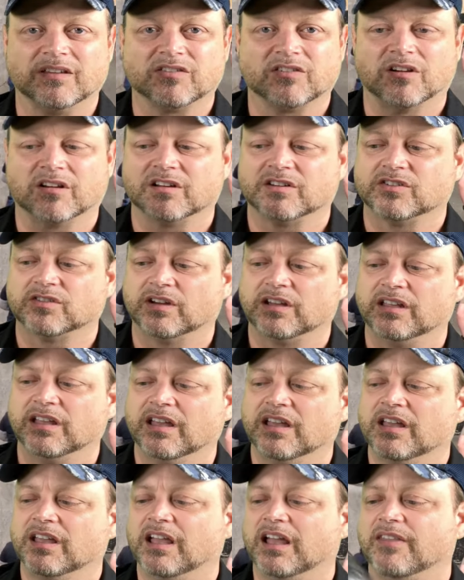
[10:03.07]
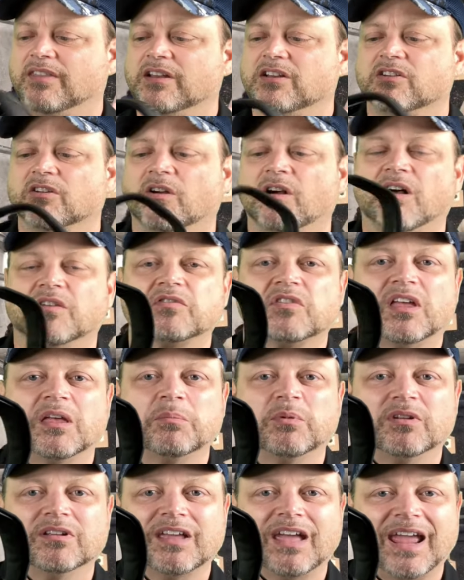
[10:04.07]
circuitry. And then you're also
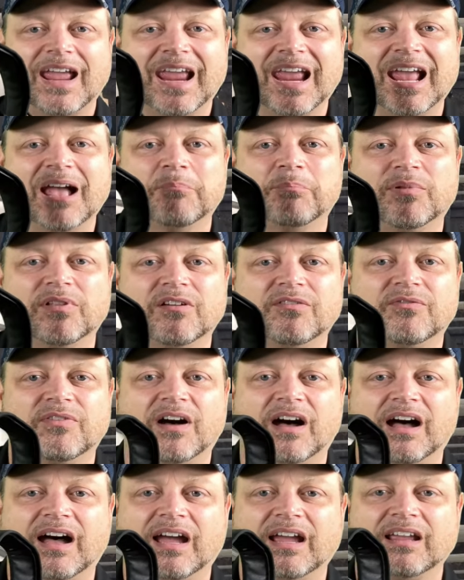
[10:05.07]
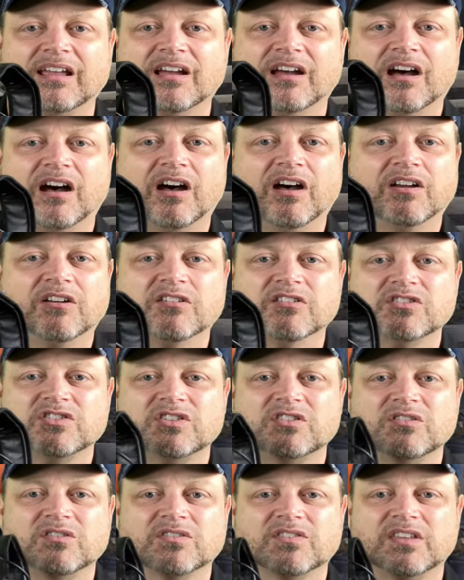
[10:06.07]
able to amplify. Hunters
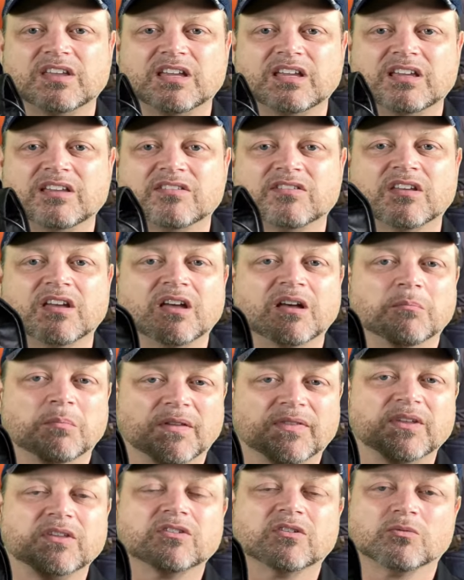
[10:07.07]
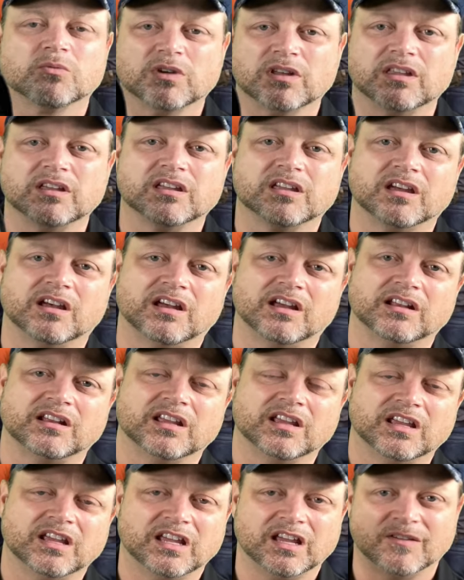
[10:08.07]
use these, but these are really good.
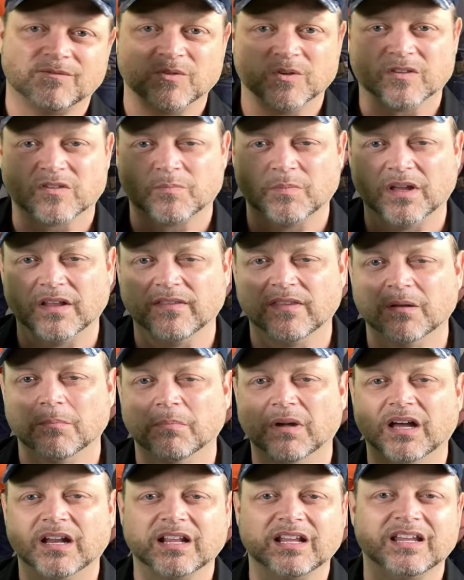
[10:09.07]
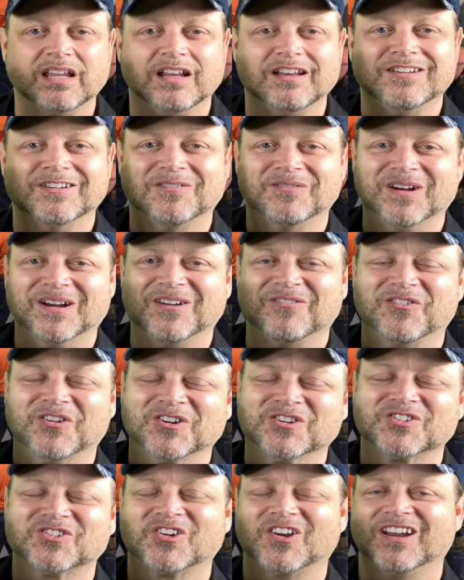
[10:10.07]
If you spend the money in your very
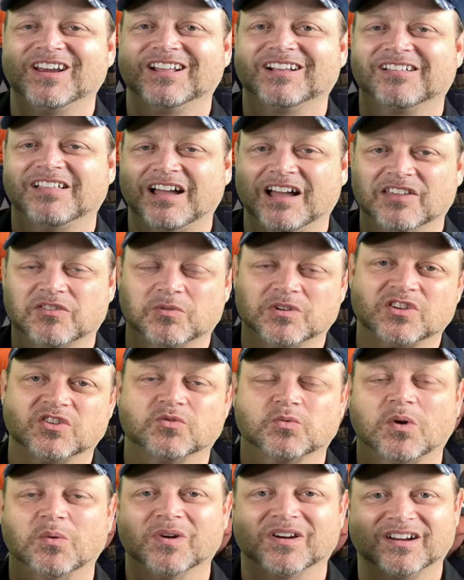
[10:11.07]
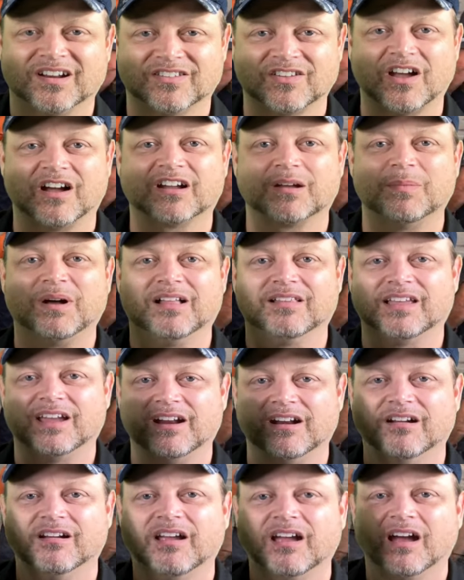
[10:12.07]
first training class, which is what we're going to talk about
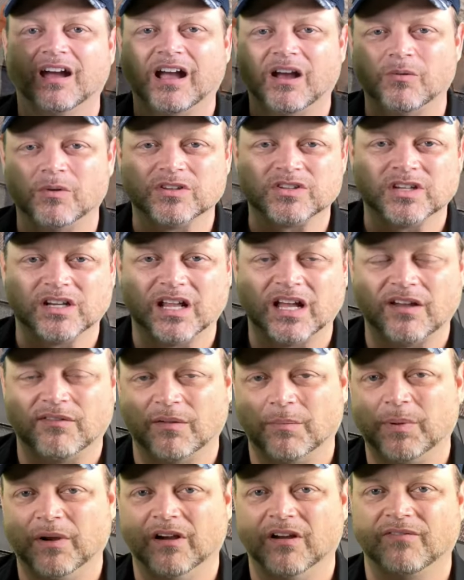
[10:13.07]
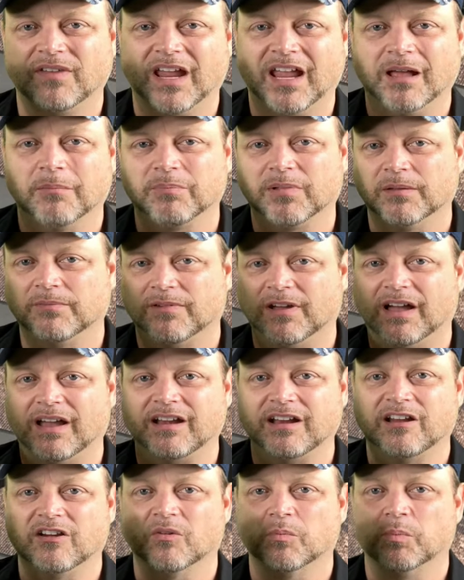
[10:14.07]
later, I want you to have a pair of amplified ear